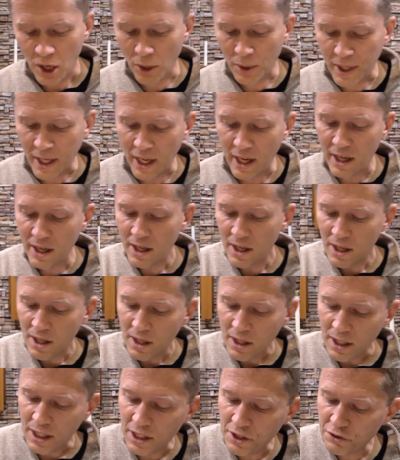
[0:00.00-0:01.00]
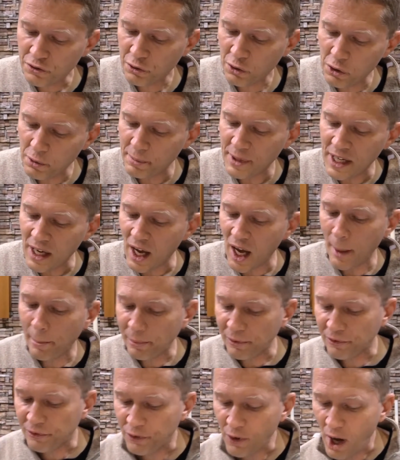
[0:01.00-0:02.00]
Okay, he drew me
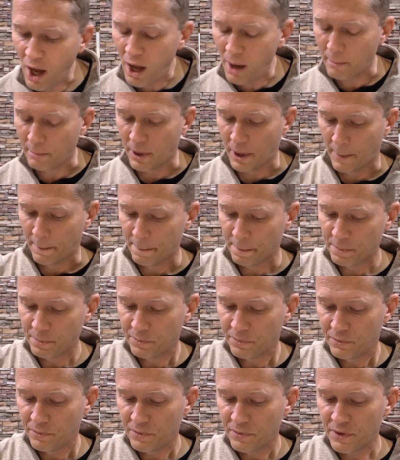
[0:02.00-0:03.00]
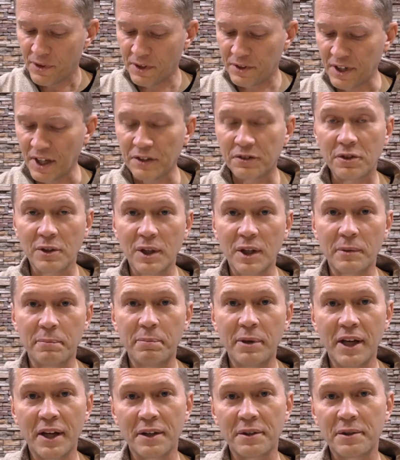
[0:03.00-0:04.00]
up from the
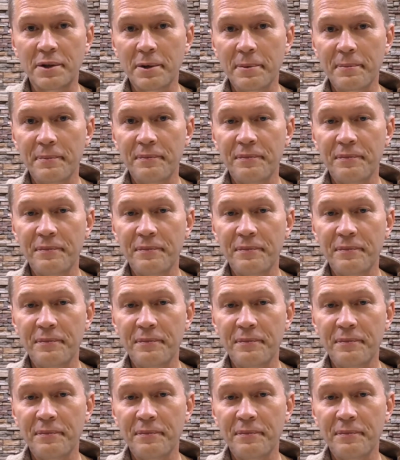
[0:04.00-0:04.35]
desolate pit.